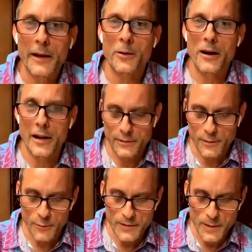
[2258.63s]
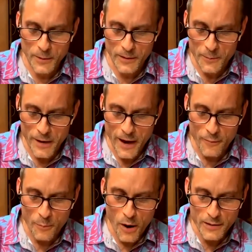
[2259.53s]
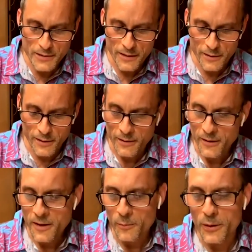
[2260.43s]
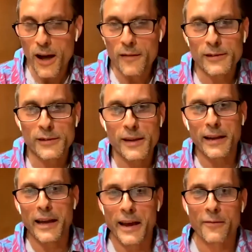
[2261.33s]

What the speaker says: and I do. We have a bartender, but obviously I can't have a